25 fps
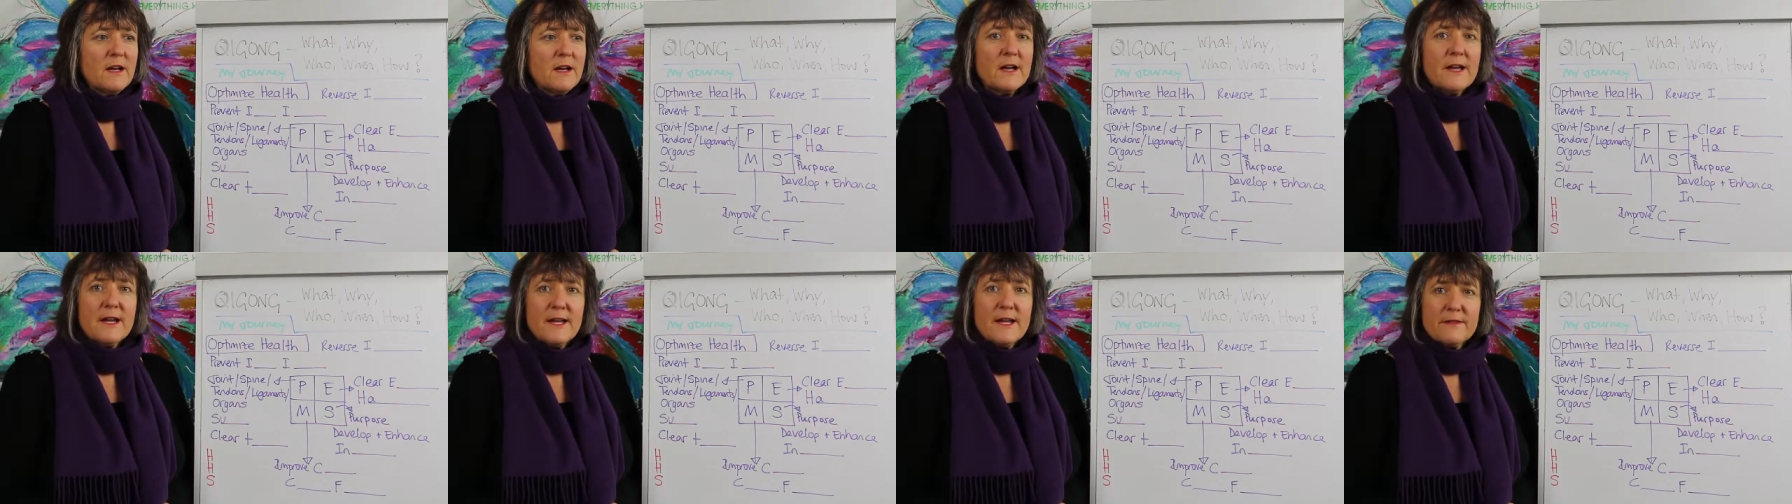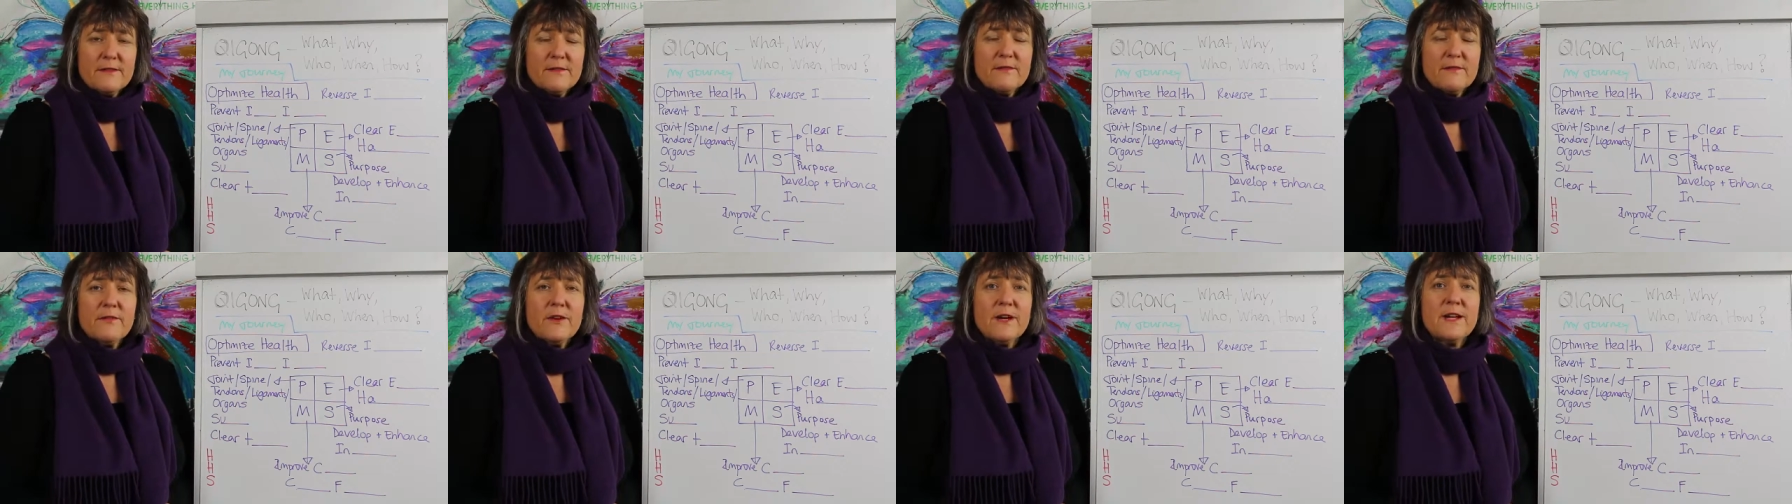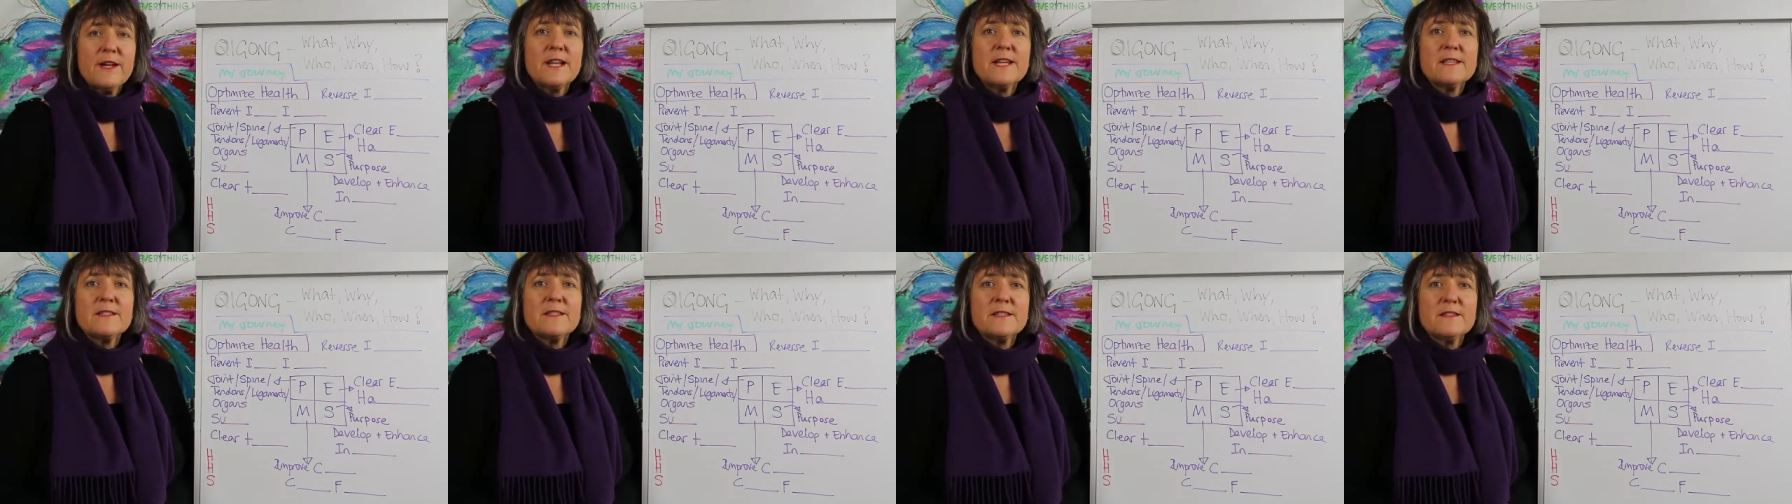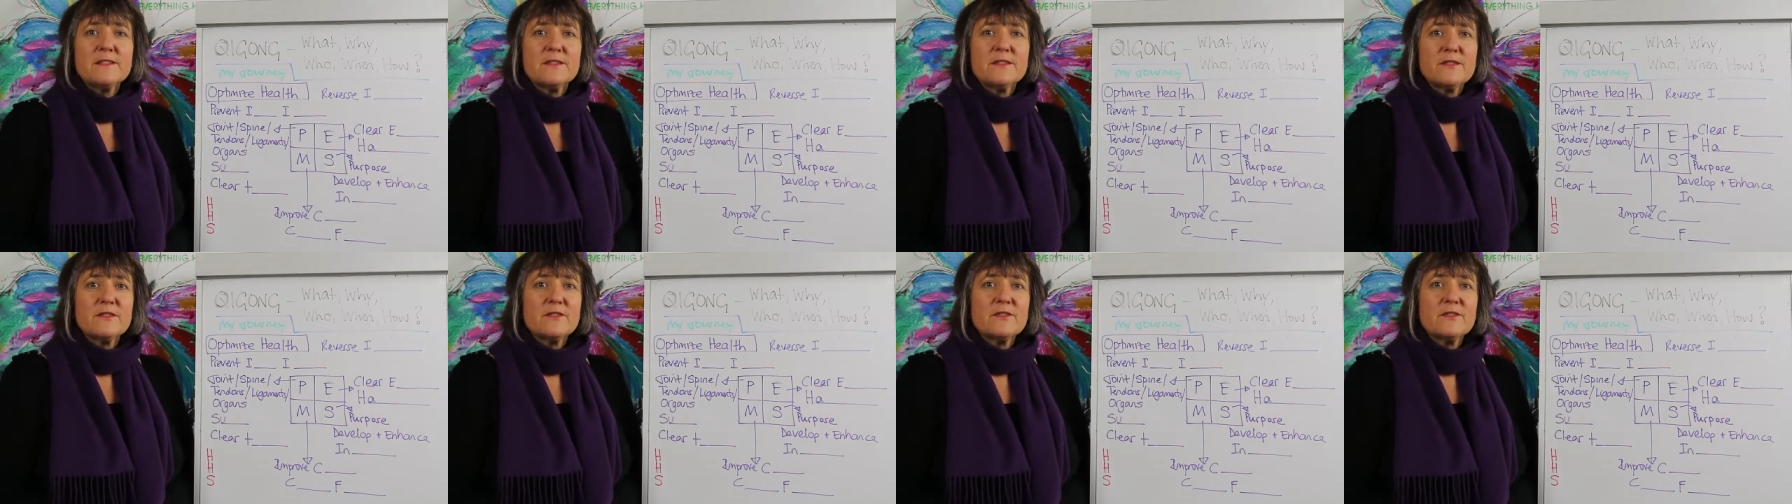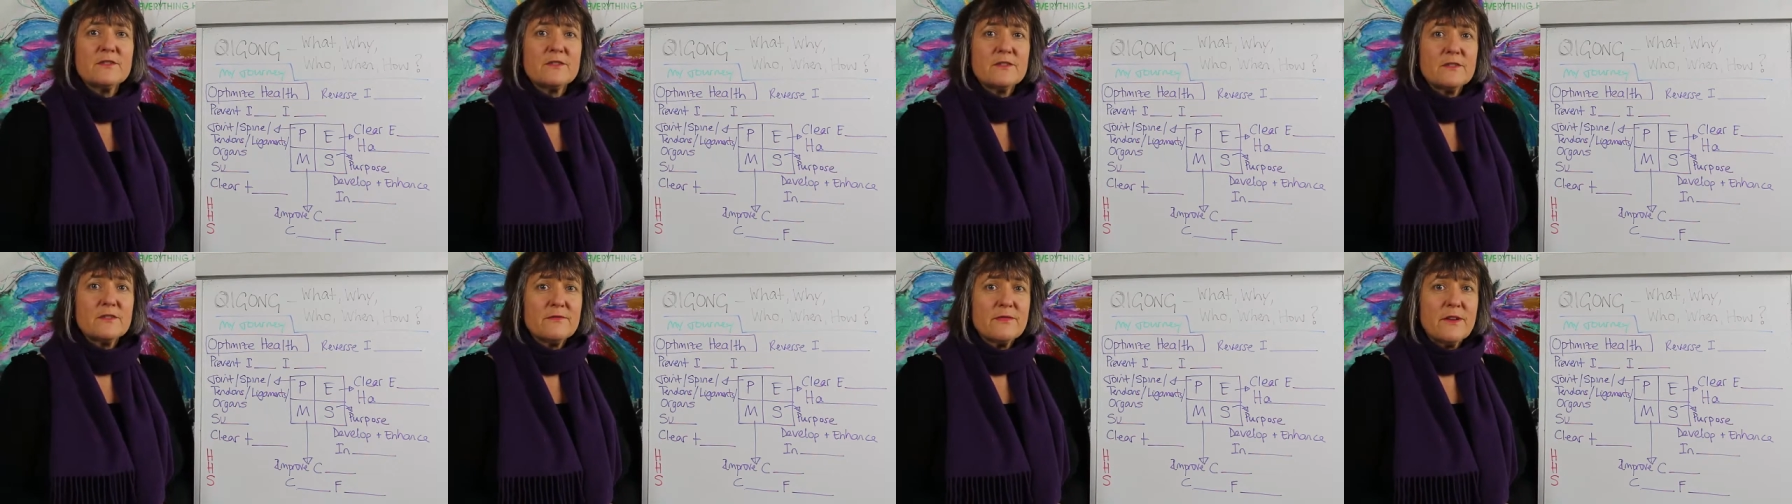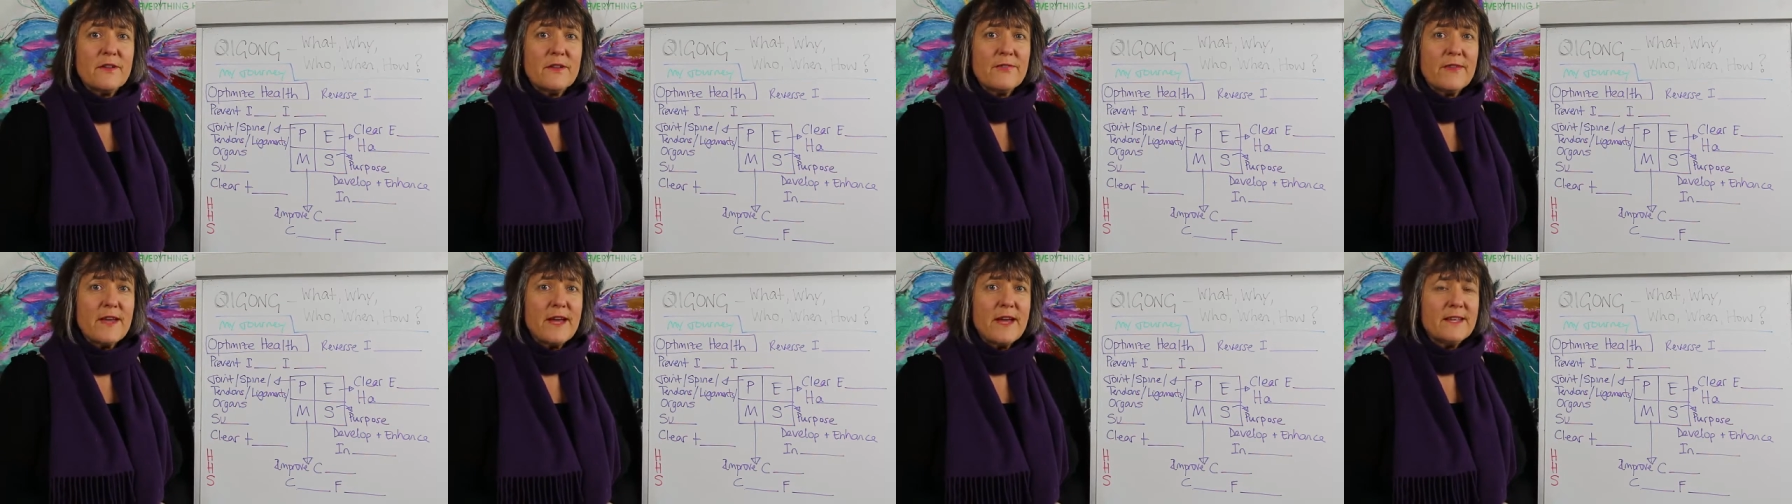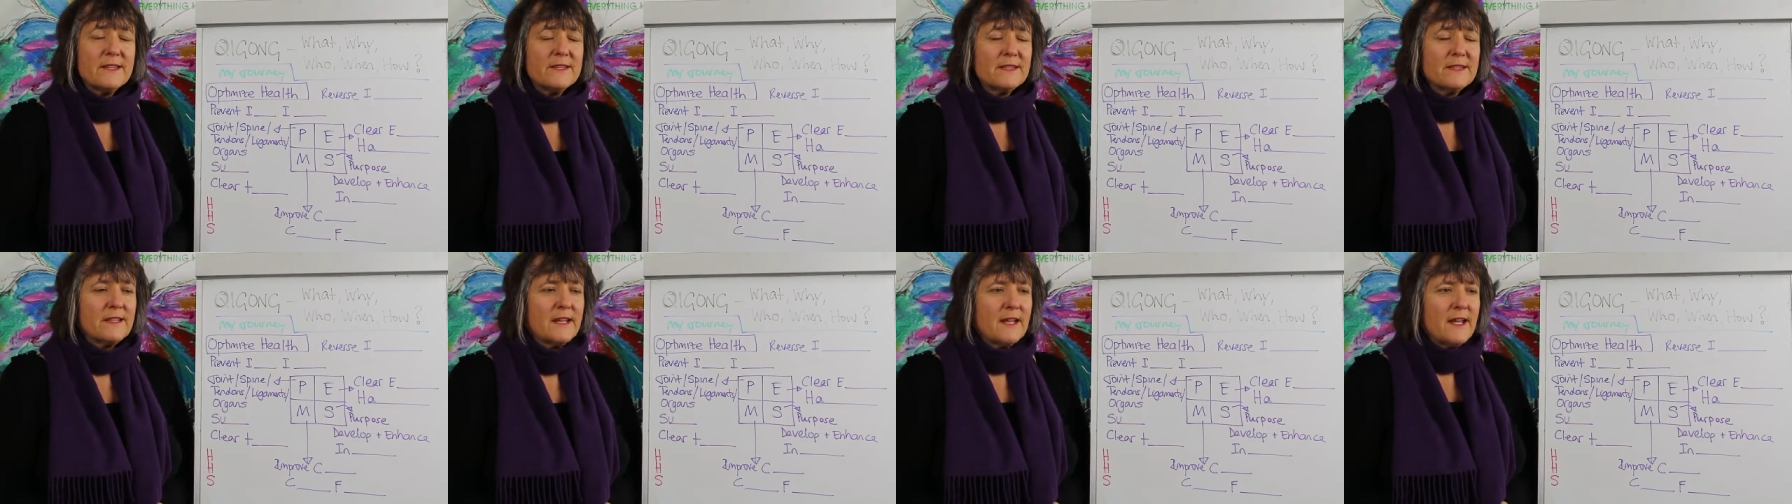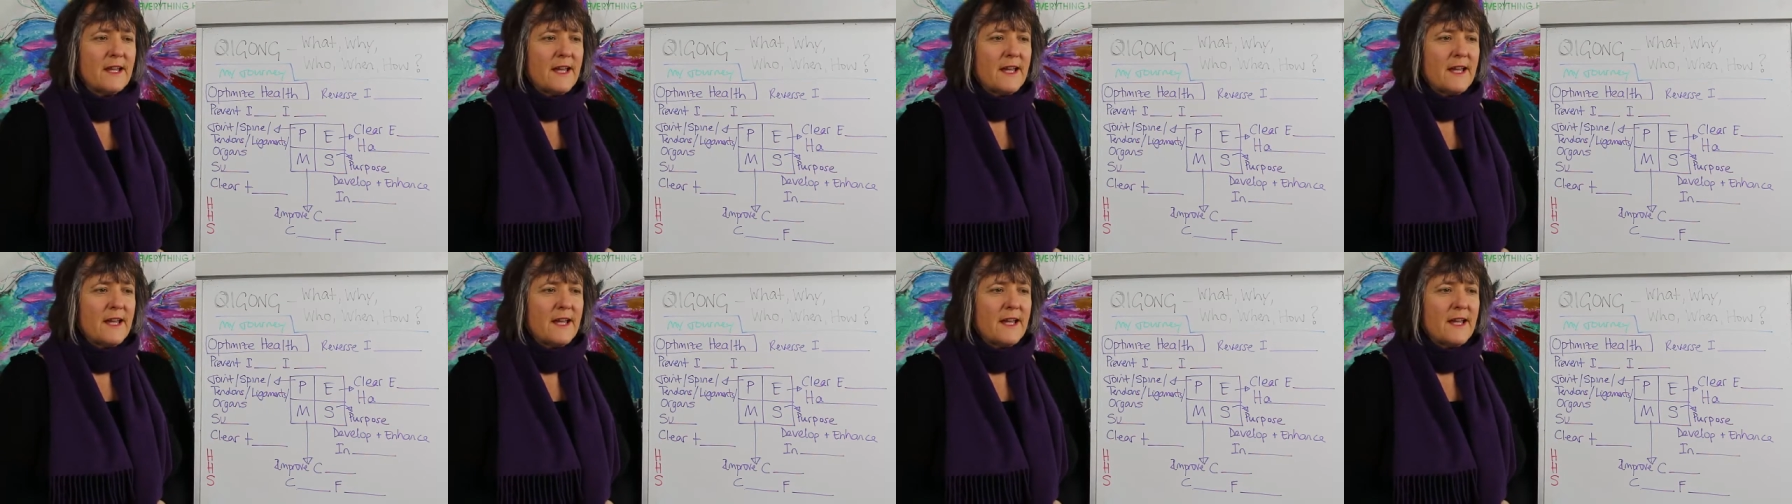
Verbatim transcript: I had the finances to, to fund that